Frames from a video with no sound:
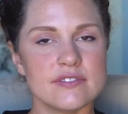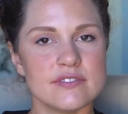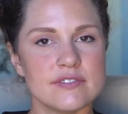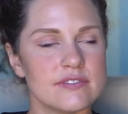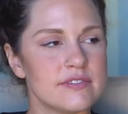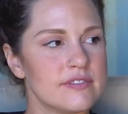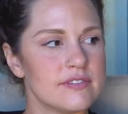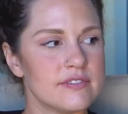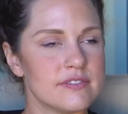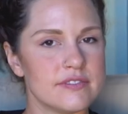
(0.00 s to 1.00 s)

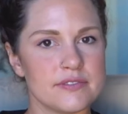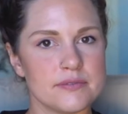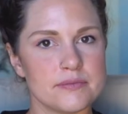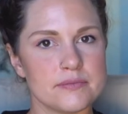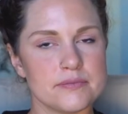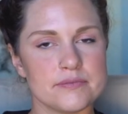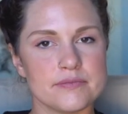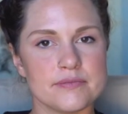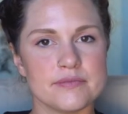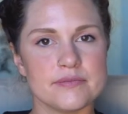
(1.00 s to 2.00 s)

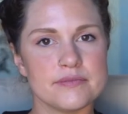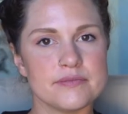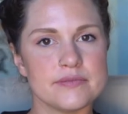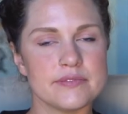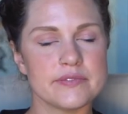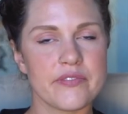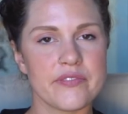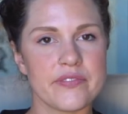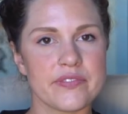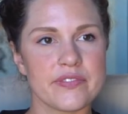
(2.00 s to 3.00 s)

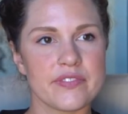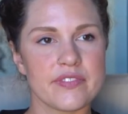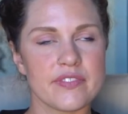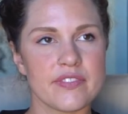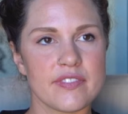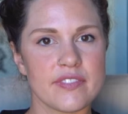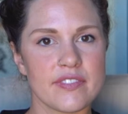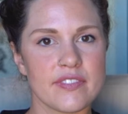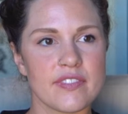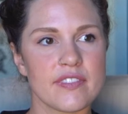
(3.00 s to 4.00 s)

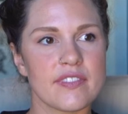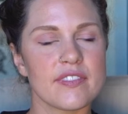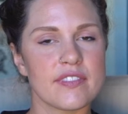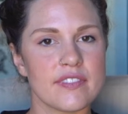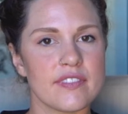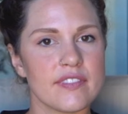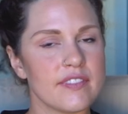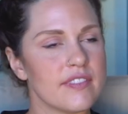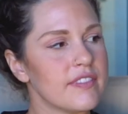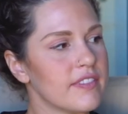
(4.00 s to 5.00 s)

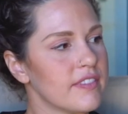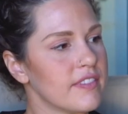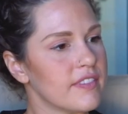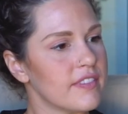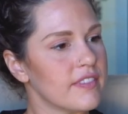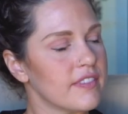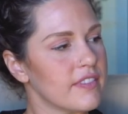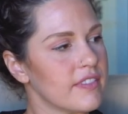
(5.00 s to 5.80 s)
[no speech]